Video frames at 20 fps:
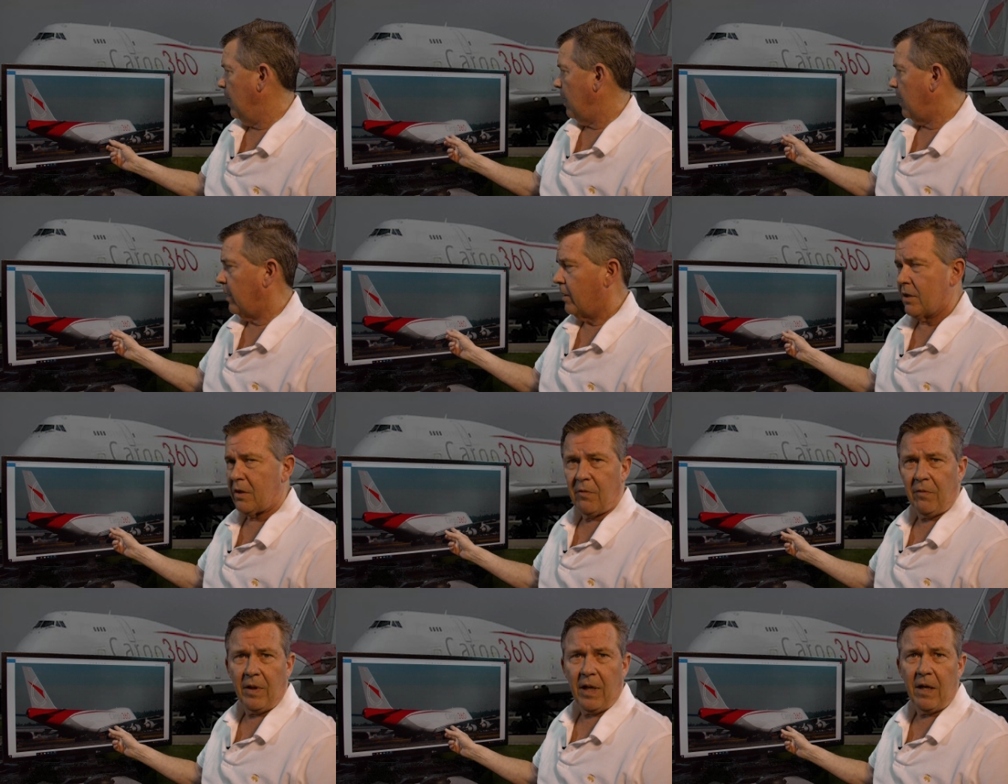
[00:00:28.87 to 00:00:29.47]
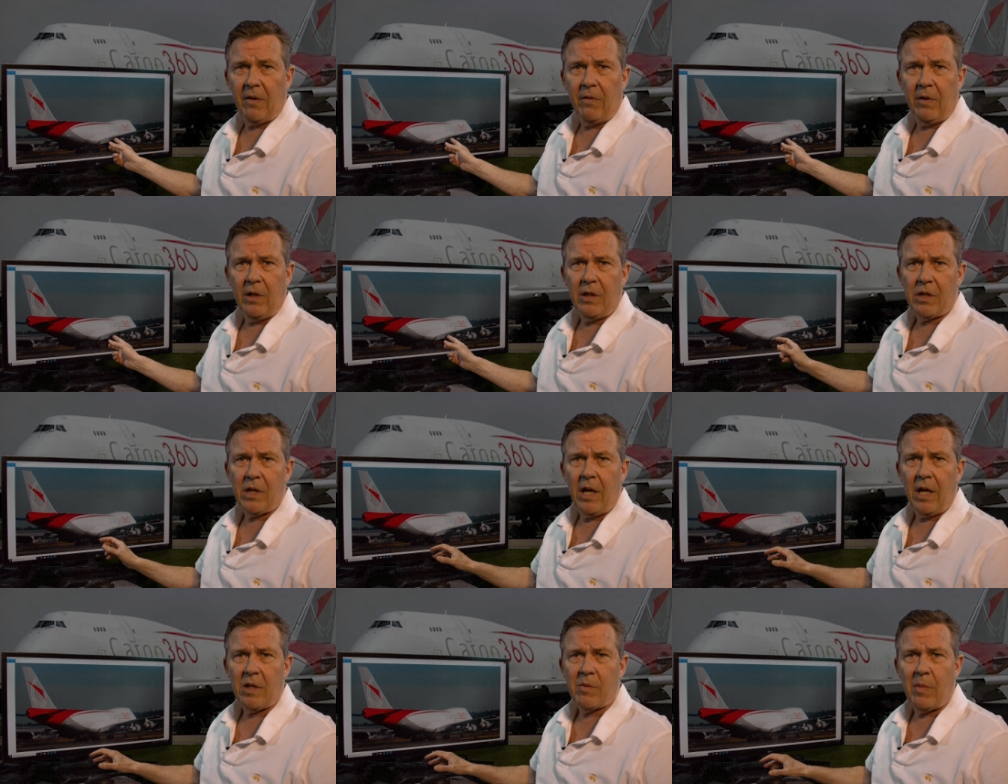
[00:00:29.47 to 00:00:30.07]
I used to fly for
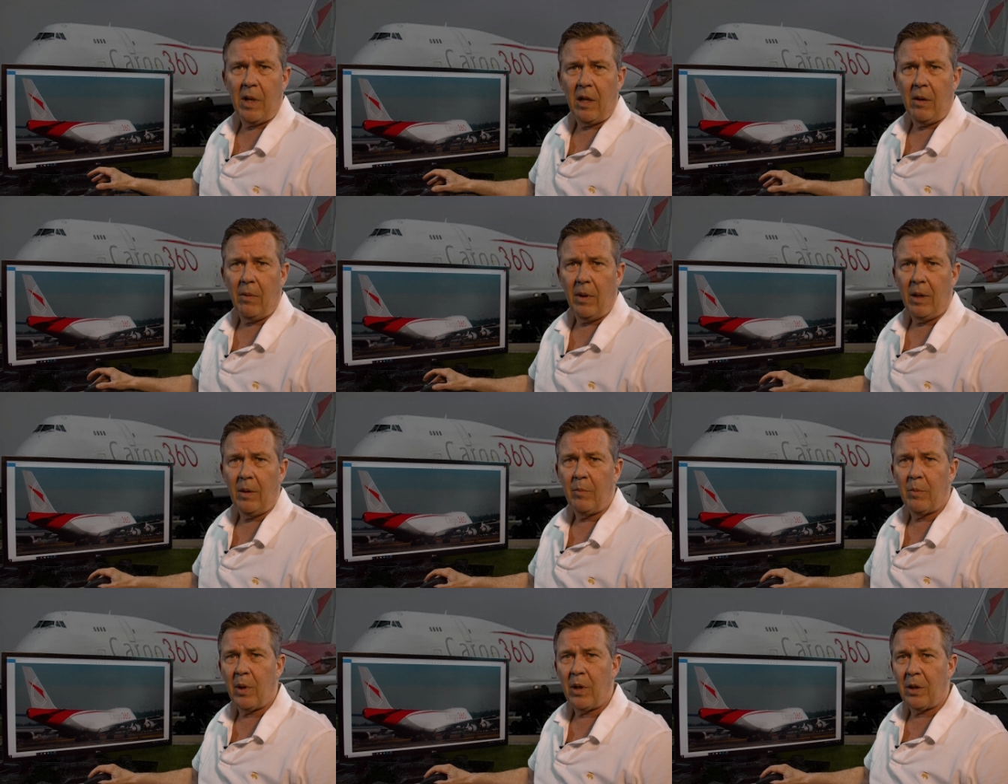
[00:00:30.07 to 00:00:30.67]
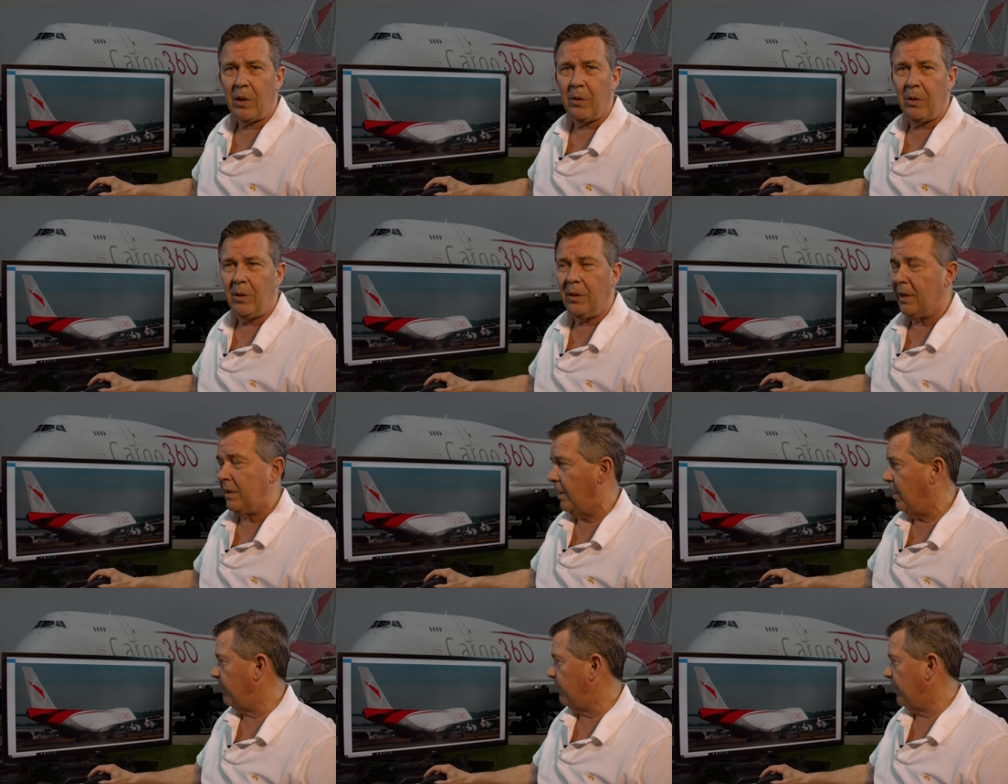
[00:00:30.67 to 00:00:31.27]
these guys, by the way. Pretty cool.
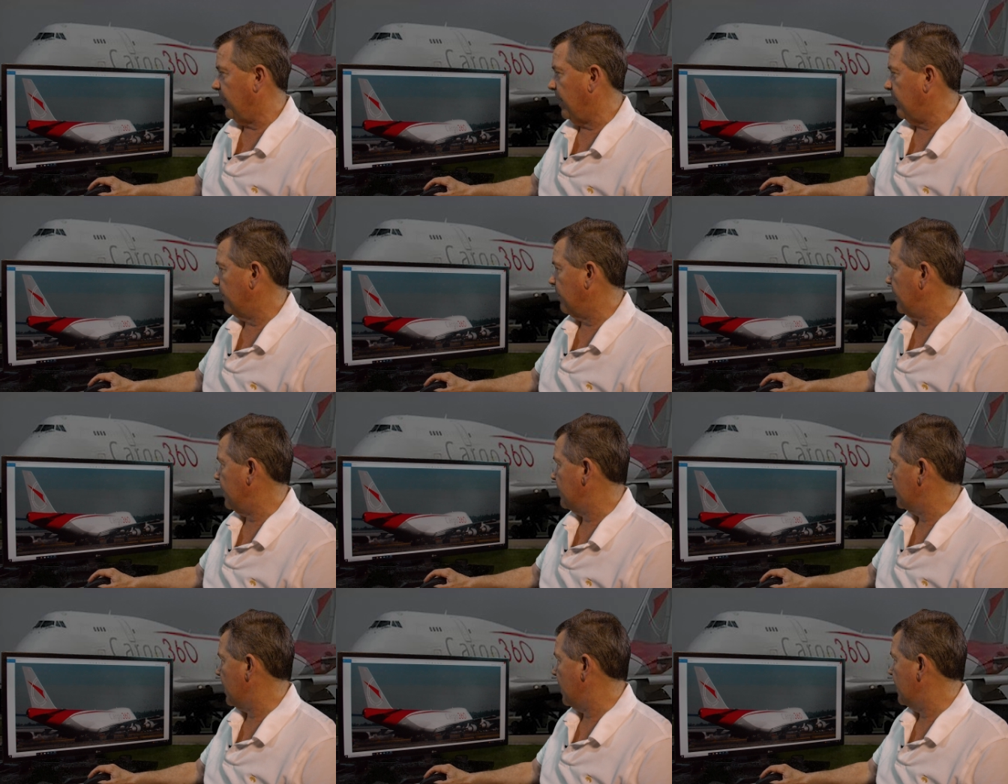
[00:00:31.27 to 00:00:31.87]
I love flying for these